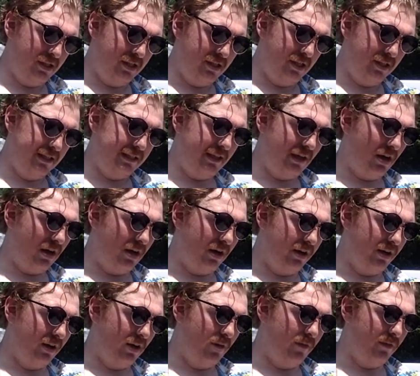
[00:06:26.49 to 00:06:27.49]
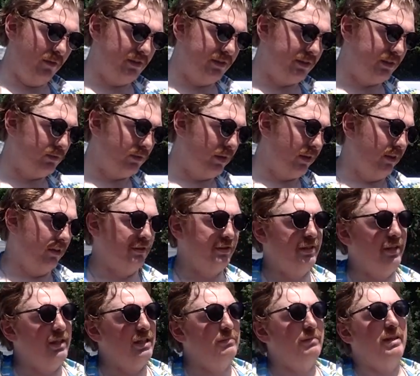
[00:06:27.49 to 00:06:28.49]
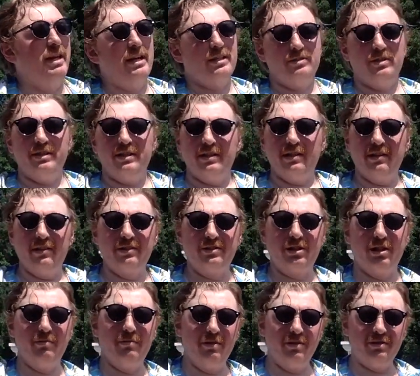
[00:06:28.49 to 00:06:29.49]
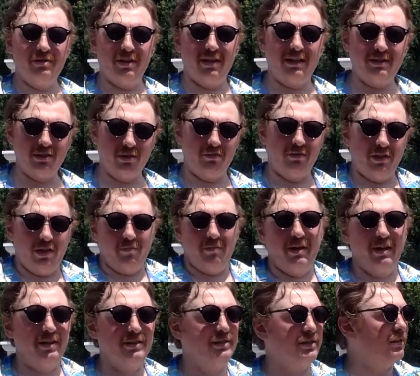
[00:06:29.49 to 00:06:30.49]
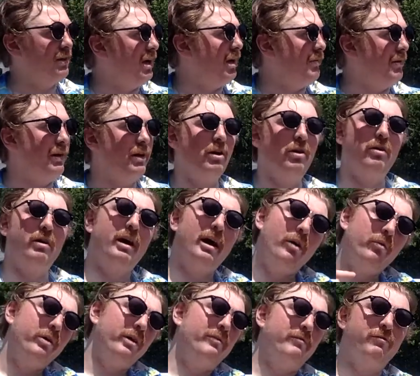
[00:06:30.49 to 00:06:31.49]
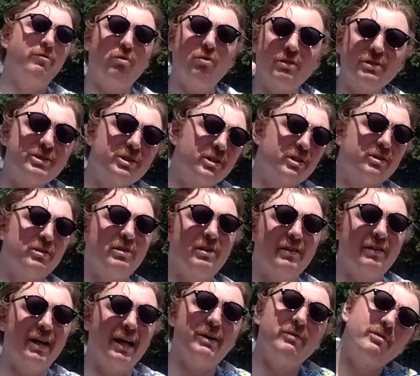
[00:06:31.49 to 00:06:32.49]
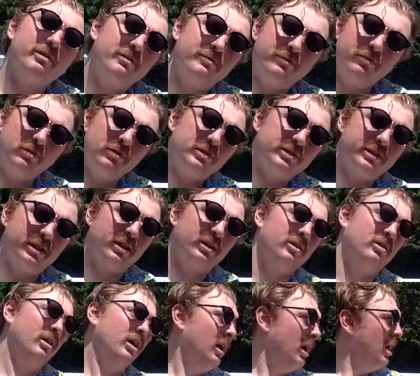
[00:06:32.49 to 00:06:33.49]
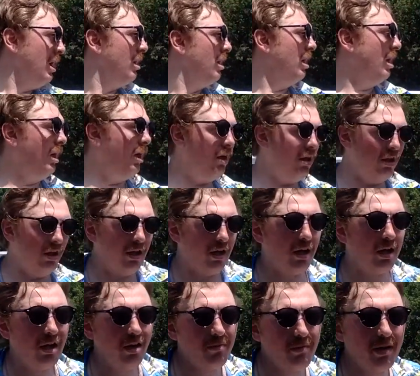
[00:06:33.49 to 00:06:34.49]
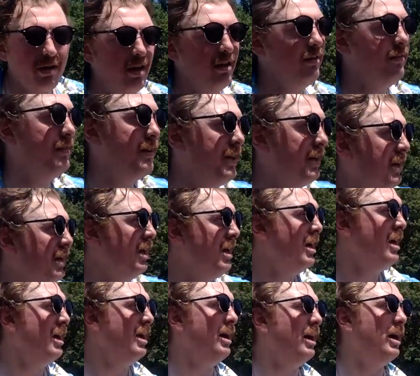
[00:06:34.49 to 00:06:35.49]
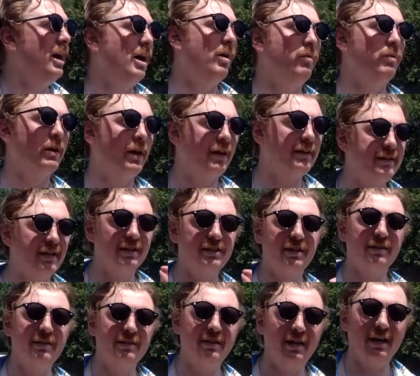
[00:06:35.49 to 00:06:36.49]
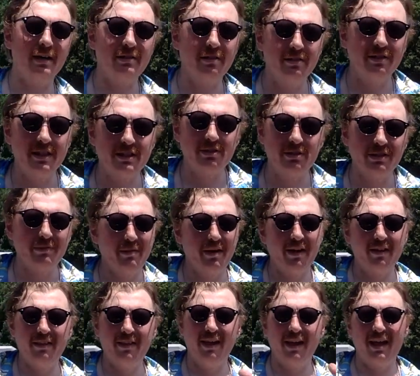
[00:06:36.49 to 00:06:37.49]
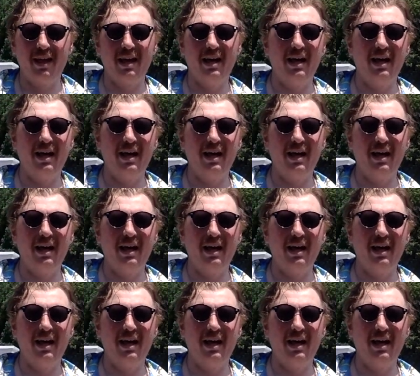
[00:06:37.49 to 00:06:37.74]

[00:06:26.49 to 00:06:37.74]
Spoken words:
It's hard, you know, music's one of those things. But yeah, so I did a little tribute, so that's over there on my Instagram. I know I went full circle on that one, full circle. Another thing, we're going to touch on the DrDisrespect thing.